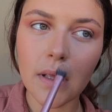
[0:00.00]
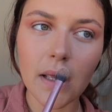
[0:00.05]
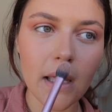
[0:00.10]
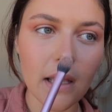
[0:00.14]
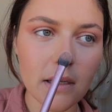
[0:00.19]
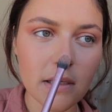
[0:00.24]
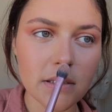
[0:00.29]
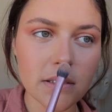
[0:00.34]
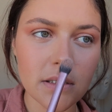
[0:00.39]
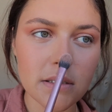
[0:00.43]

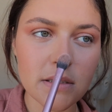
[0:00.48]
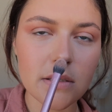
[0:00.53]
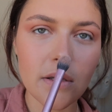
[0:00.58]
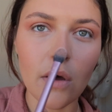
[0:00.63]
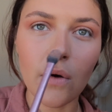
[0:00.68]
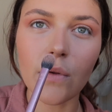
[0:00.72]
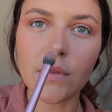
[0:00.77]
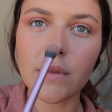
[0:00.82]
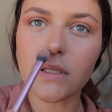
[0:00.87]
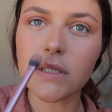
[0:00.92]
and just
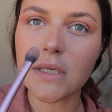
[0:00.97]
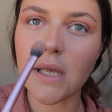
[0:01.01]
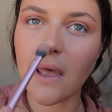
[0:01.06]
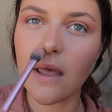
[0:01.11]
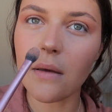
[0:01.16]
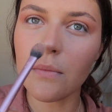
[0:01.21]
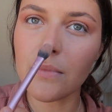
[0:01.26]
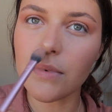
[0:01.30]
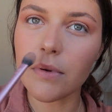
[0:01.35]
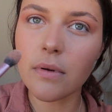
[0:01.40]
go on the
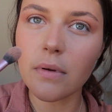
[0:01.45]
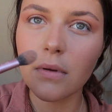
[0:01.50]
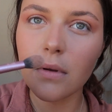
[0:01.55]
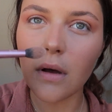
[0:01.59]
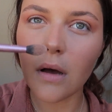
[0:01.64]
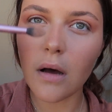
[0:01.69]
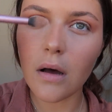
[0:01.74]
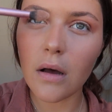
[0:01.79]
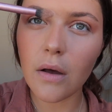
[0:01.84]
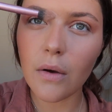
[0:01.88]
tip.
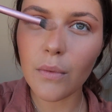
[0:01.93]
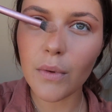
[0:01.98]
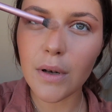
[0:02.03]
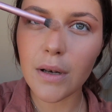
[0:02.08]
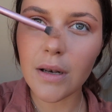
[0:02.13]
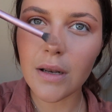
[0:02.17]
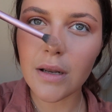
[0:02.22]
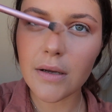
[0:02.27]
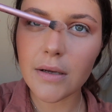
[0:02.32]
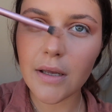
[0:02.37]
Oh,
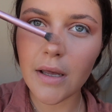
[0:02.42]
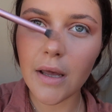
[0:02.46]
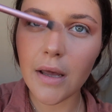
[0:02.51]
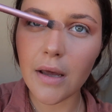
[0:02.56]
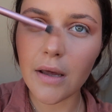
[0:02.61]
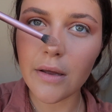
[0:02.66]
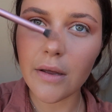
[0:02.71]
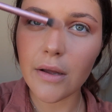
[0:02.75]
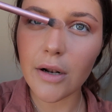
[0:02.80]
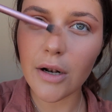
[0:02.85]
look at
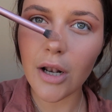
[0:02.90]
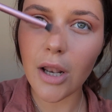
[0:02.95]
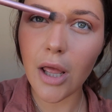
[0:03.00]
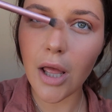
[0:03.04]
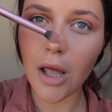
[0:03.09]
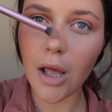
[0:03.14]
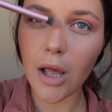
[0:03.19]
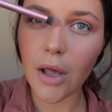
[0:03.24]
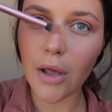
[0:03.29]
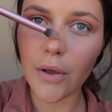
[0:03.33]
her
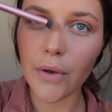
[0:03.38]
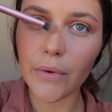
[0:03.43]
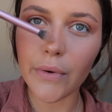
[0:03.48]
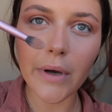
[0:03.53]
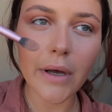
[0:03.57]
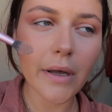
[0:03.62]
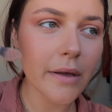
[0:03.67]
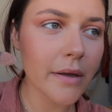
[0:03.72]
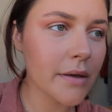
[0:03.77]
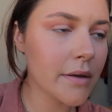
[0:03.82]

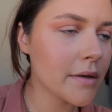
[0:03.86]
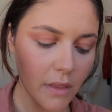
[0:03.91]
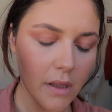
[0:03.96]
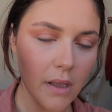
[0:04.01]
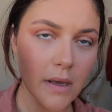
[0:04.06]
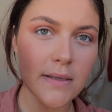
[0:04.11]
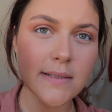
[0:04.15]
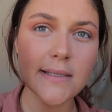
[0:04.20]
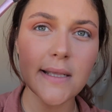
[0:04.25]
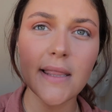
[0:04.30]
glow.
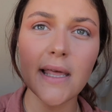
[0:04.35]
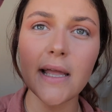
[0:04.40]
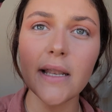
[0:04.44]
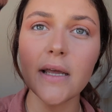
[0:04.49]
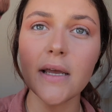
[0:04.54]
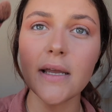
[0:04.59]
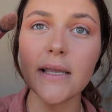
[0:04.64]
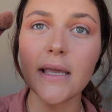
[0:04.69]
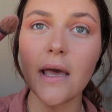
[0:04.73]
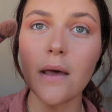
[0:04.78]
So then
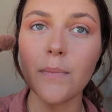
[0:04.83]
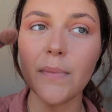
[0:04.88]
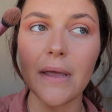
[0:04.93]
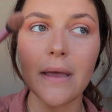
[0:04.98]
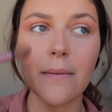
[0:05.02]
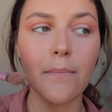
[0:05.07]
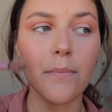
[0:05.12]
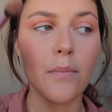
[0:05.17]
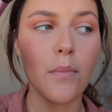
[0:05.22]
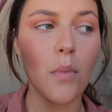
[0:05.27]
I get a
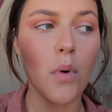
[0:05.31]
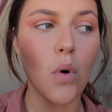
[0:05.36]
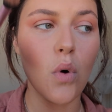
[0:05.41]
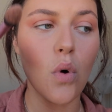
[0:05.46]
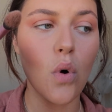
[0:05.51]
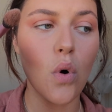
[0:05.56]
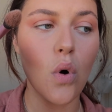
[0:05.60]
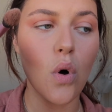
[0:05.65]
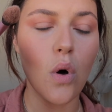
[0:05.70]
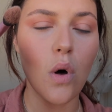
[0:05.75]
bit
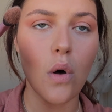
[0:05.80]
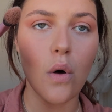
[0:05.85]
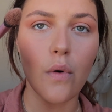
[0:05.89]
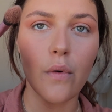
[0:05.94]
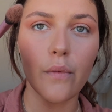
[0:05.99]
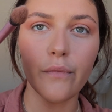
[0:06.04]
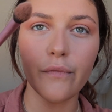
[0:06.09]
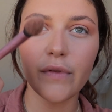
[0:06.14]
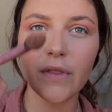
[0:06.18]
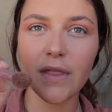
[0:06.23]
more
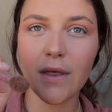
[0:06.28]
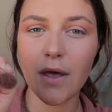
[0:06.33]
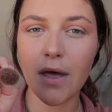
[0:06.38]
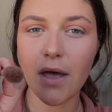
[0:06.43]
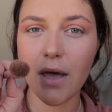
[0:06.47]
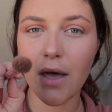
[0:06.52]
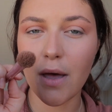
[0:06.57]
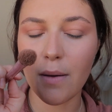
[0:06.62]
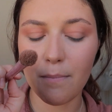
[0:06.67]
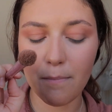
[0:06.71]
of
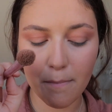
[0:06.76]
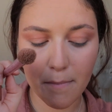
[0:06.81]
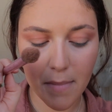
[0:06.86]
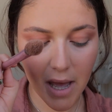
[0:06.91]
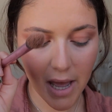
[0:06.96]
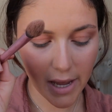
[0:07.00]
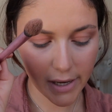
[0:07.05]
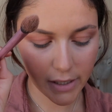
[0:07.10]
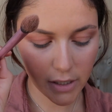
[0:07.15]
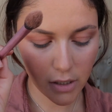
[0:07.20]
the
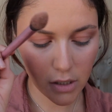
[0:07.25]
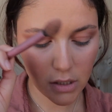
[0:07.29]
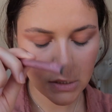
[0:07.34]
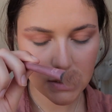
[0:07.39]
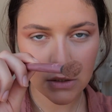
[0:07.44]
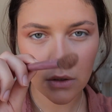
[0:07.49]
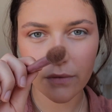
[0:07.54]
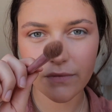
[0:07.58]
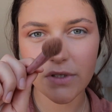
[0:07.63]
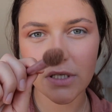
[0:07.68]
MAC
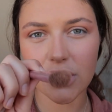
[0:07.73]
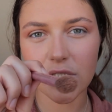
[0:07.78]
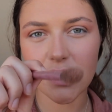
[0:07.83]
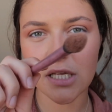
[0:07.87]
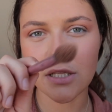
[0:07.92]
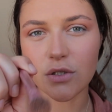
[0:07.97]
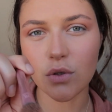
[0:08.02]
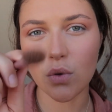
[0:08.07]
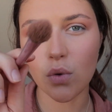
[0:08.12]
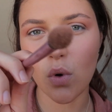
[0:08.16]
Soft and
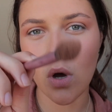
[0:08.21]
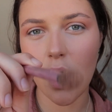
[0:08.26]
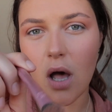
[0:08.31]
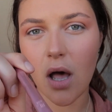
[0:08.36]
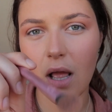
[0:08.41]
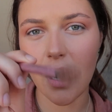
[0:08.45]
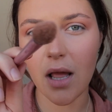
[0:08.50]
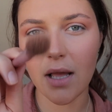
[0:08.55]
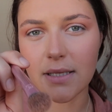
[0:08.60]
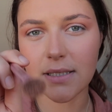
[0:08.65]
Gentle
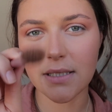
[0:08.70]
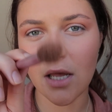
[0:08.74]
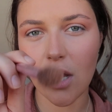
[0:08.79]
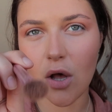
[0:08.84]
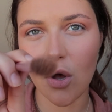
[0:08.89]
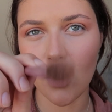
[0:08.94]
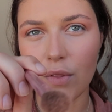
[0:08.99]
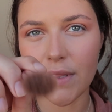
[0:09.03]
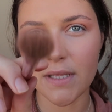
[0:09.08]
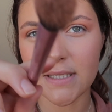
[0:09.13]

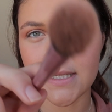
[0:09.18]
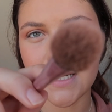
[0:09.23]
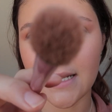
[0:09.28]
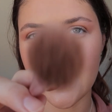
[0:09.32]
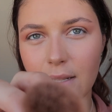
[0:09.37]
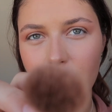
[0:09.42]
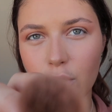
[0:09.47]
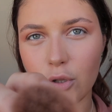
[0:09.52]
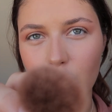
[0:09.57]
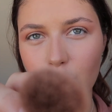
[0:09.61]
highlighter on this
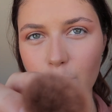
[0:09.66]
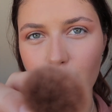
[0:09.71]
little